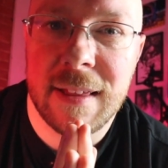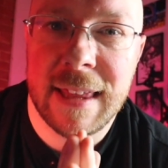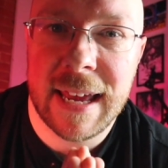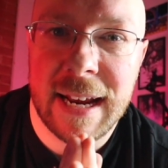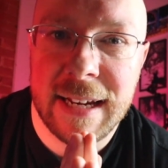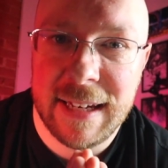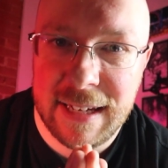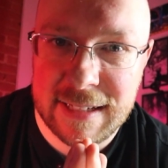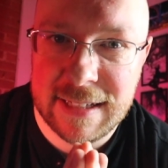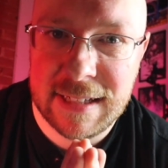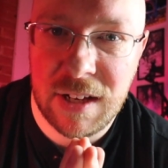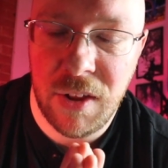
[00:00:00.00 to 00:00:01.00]
that I need
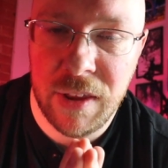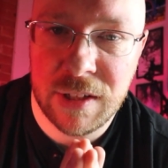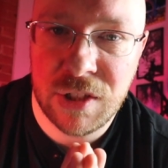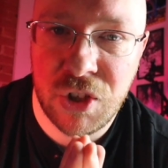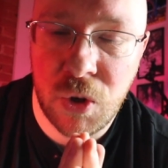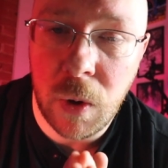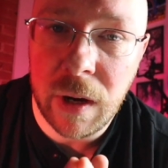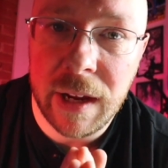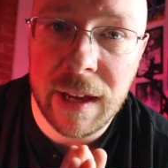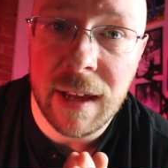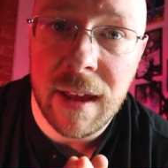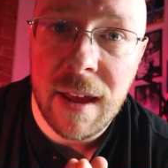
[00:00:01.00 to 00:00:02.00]
to tell this
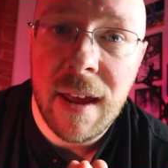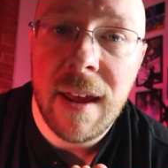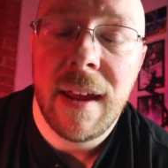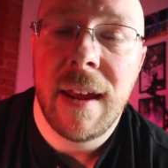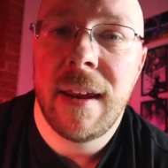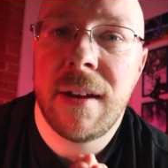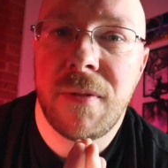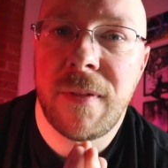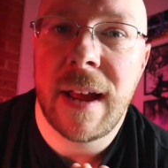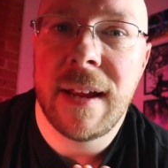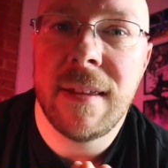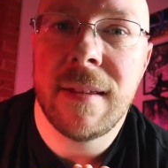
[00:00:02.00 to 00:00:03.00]
story and to
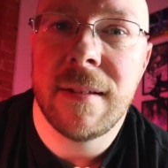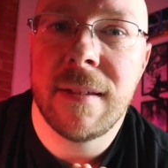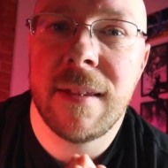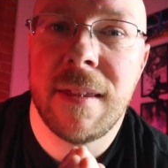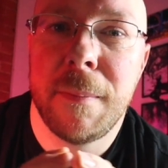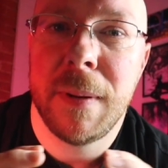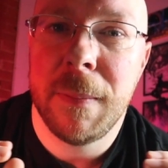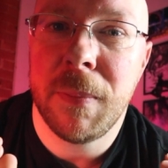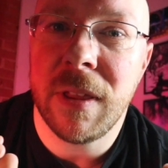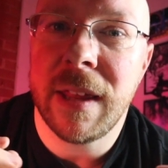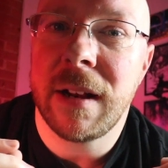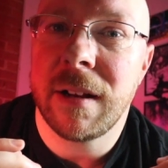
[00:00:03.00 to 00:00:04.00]
find the
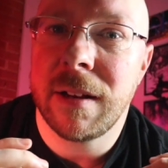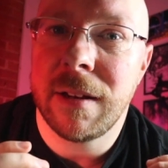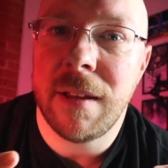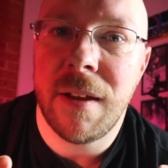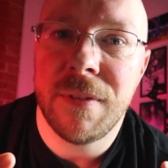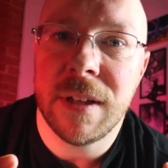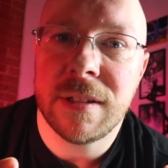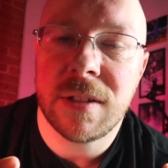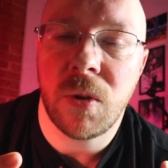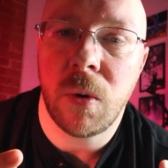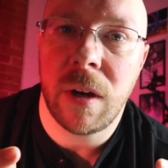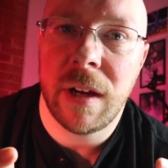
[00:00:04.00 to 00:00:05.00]
people that are going to love this
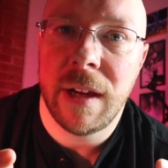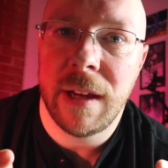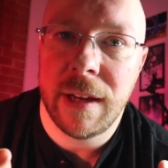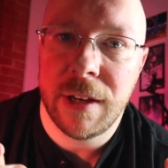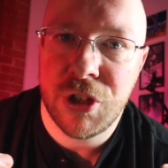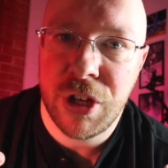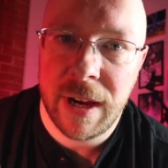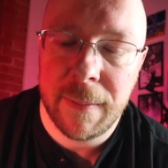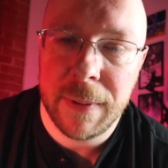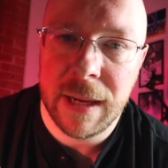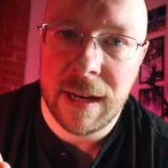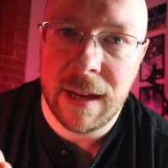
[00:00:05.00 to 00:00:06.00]
story and
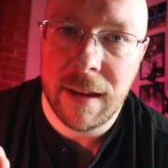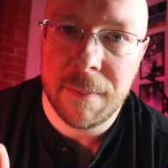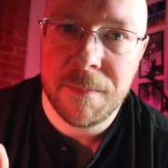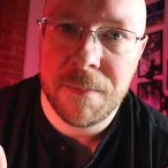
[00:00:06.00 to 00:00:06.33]
champion it.